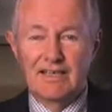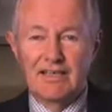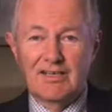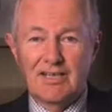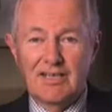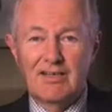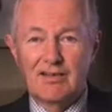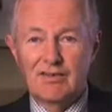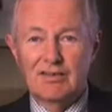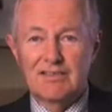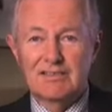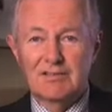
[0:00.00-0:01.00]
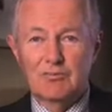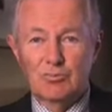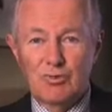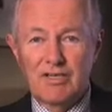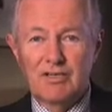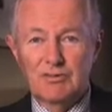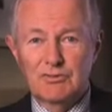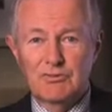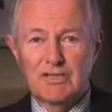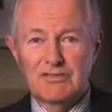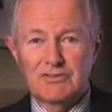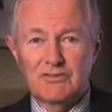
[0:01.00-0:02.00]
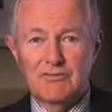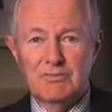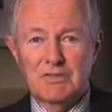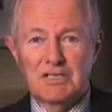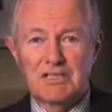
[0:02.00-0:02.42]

And here is a real treasure from